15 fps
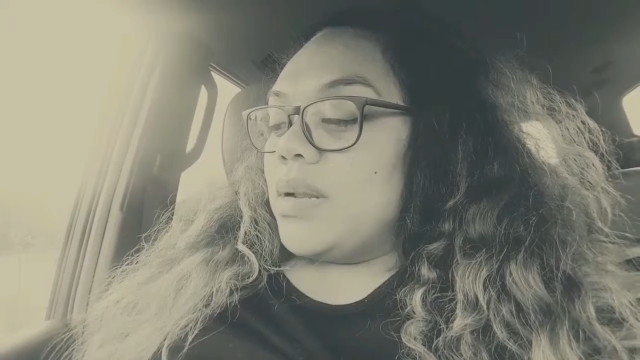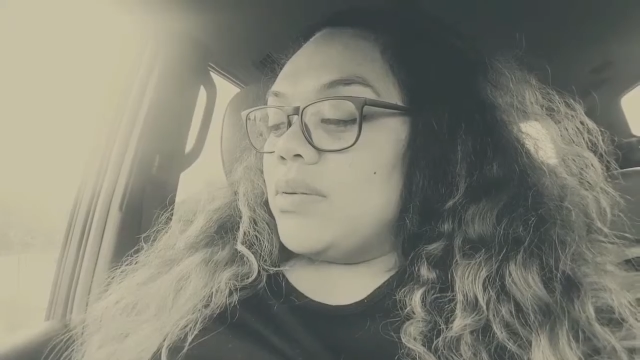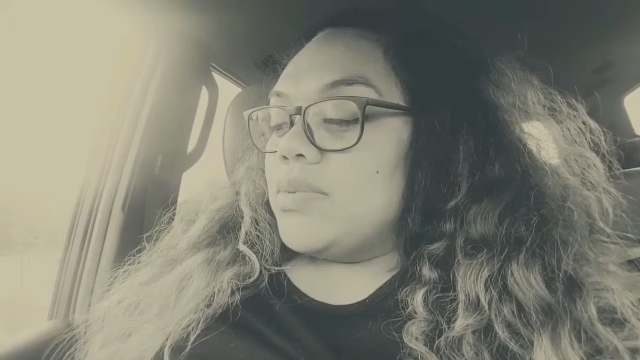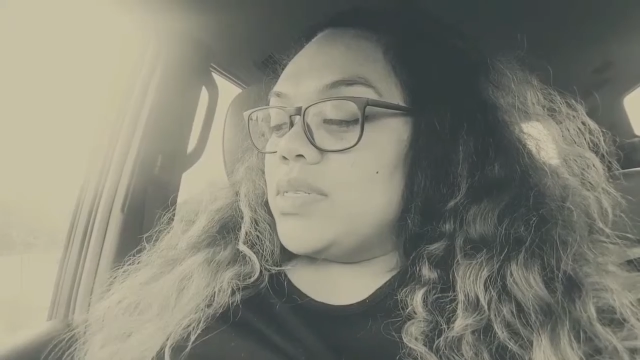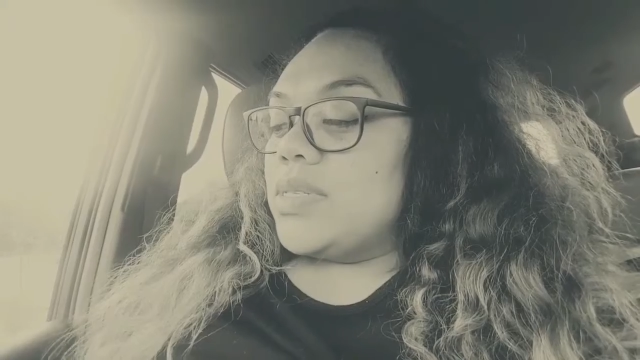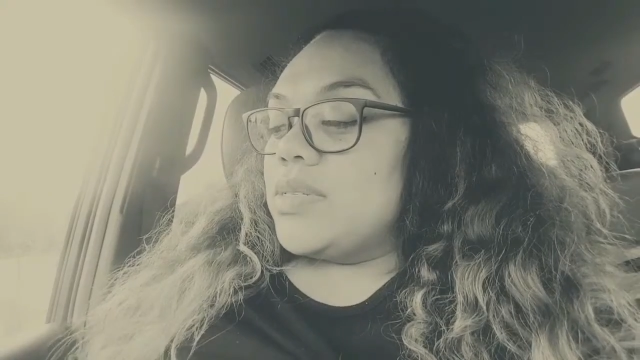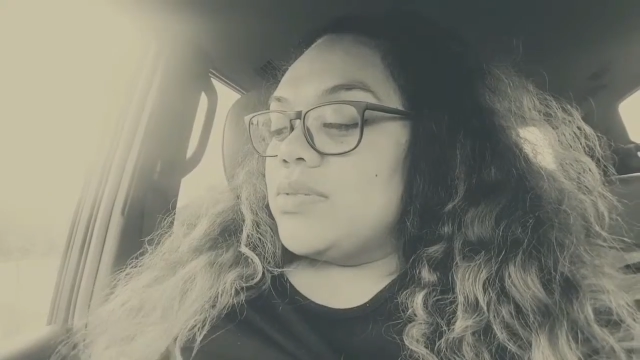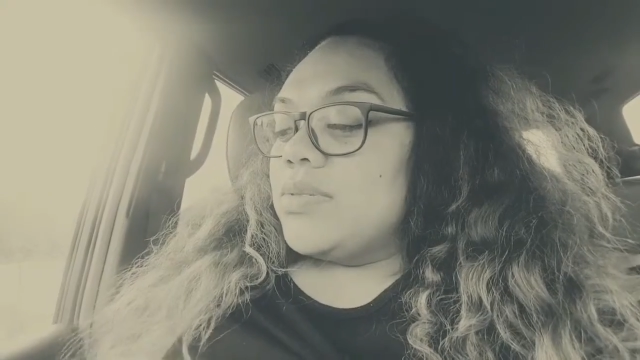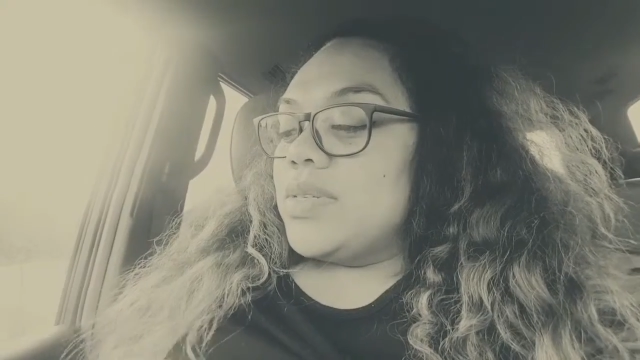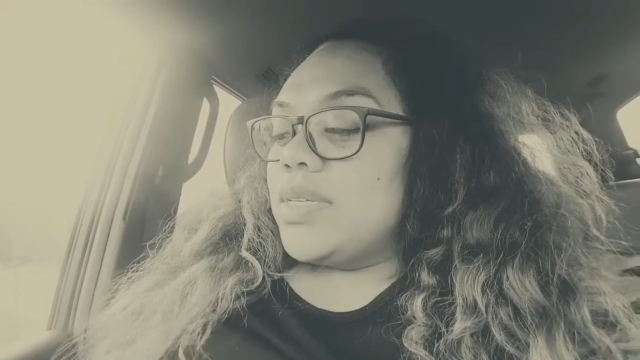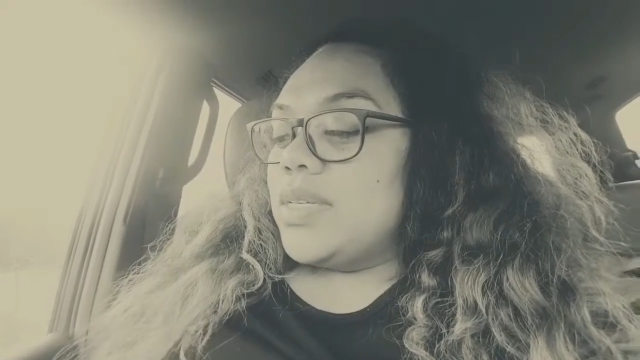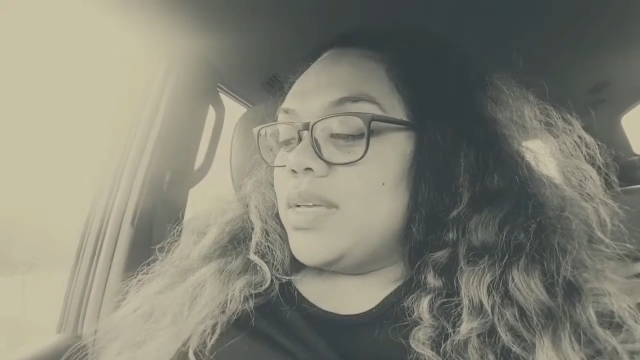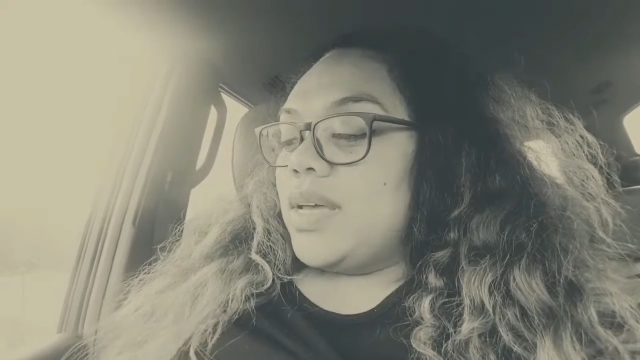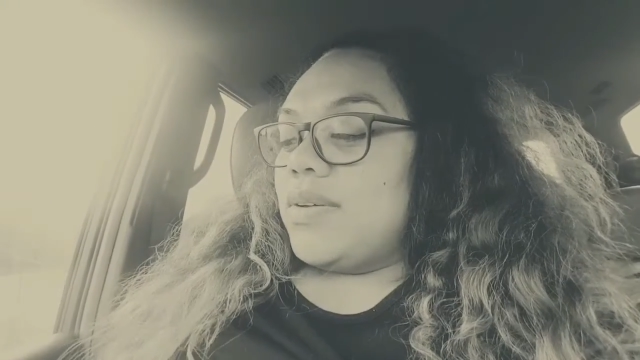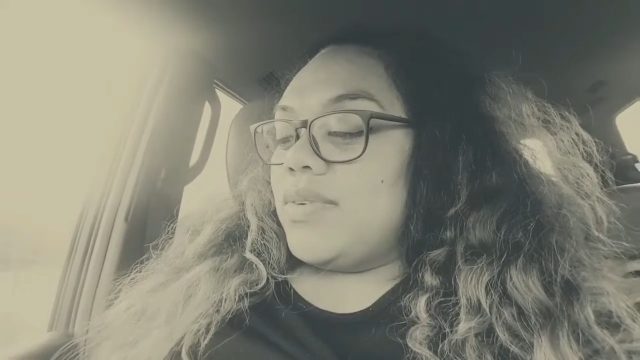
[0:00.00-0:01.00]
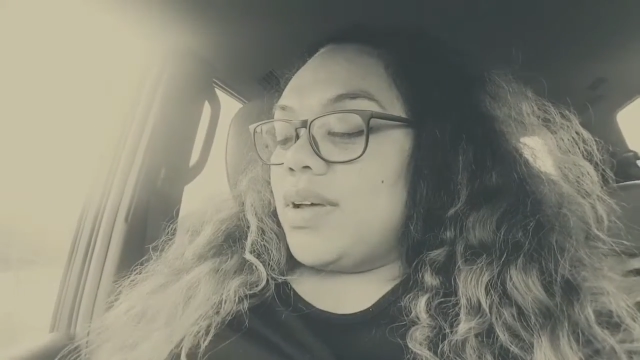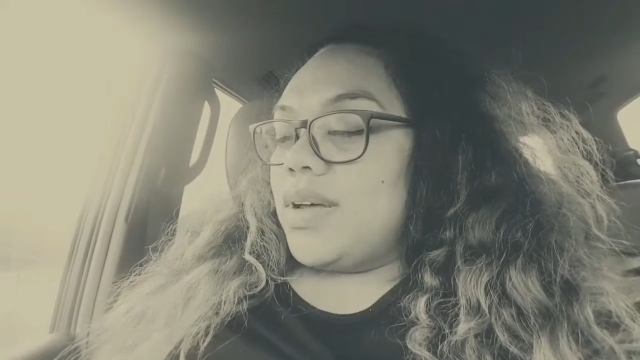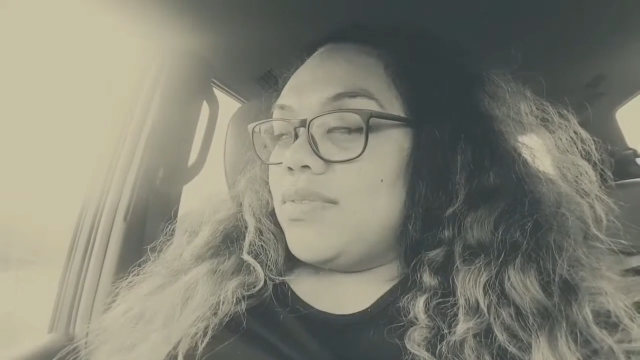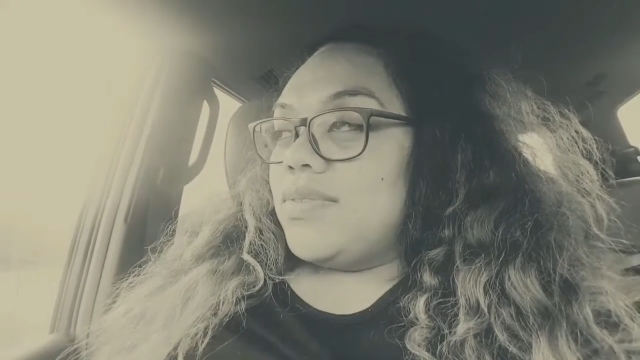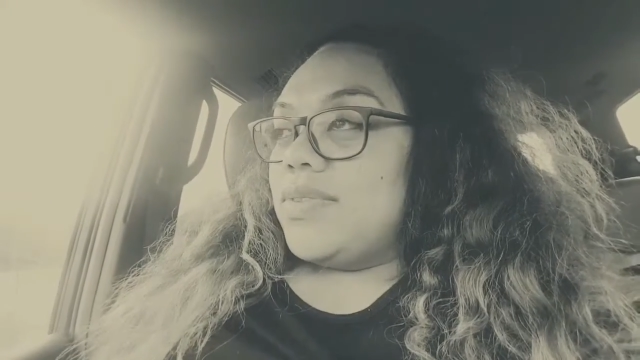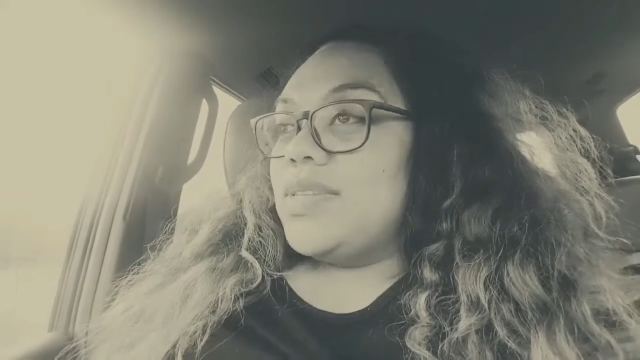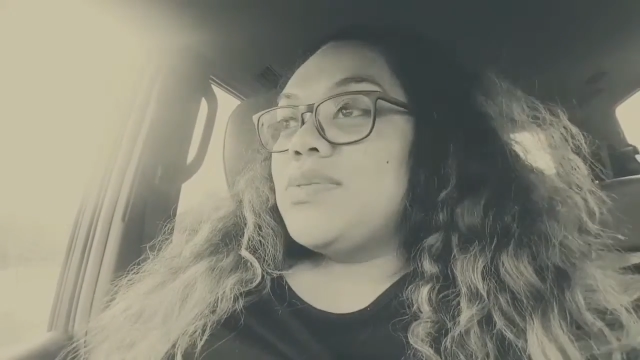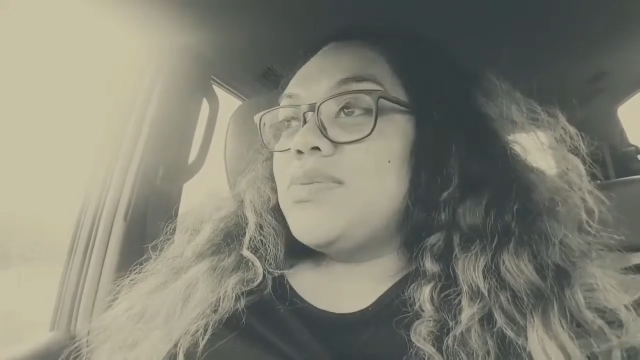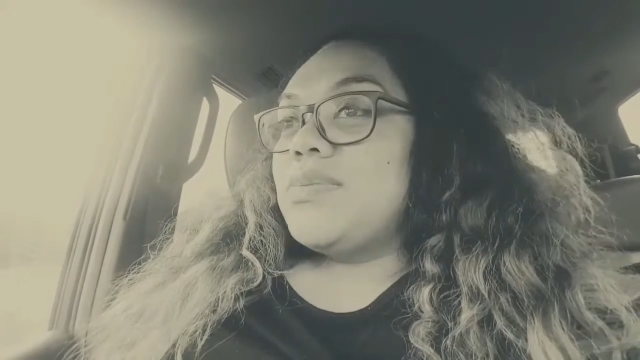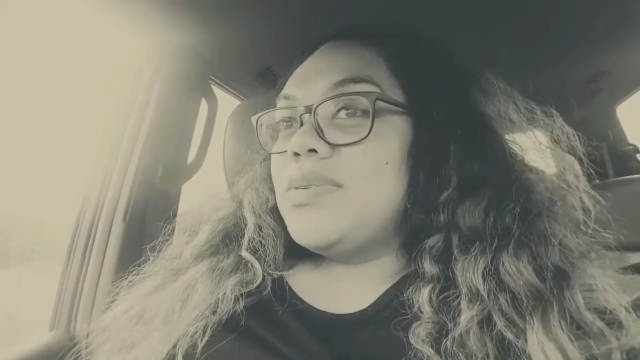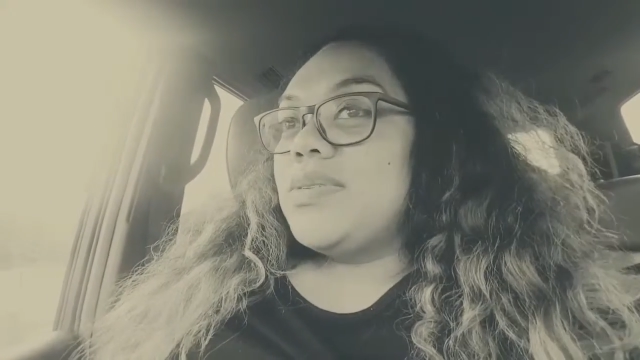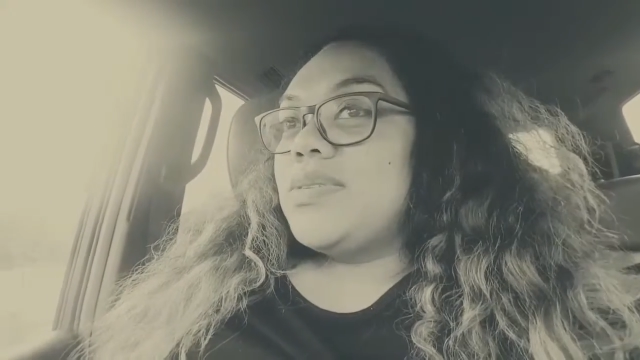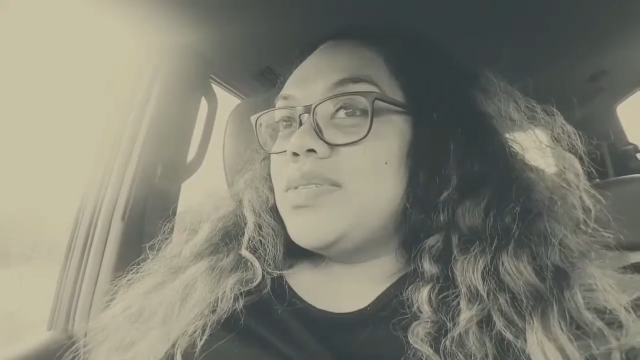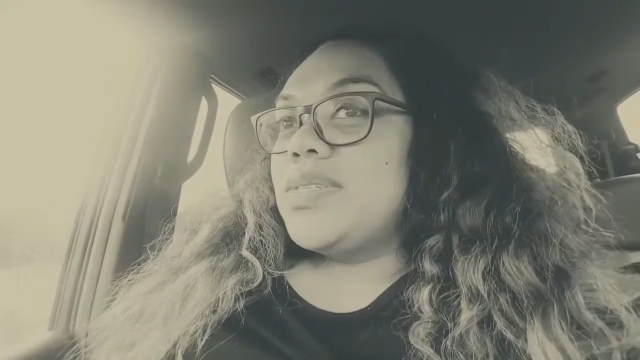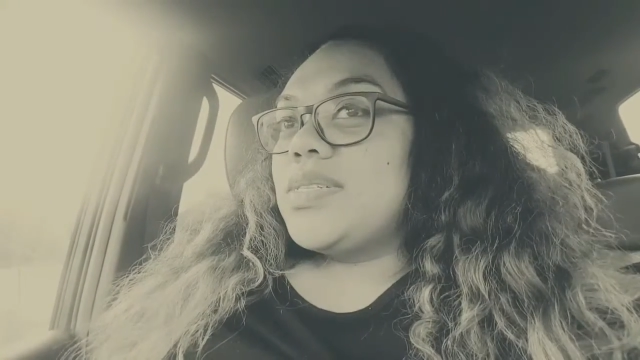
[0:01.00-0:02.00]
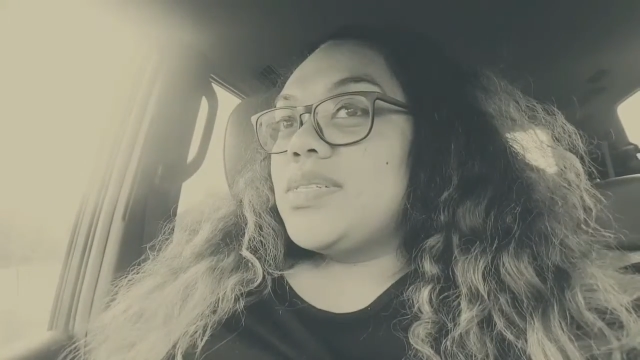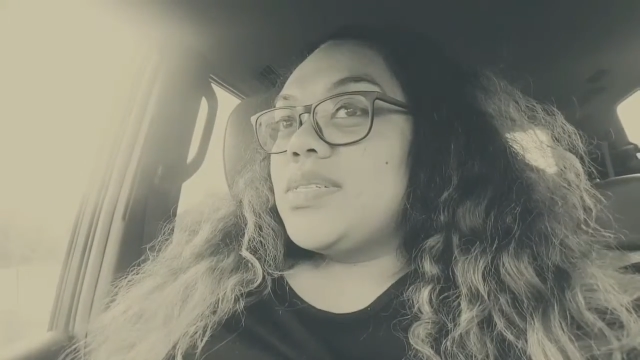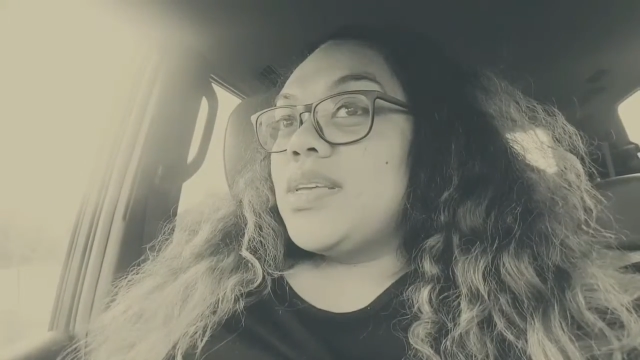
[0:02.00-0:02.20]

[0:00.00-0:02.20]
just really have a heart for these women. Just,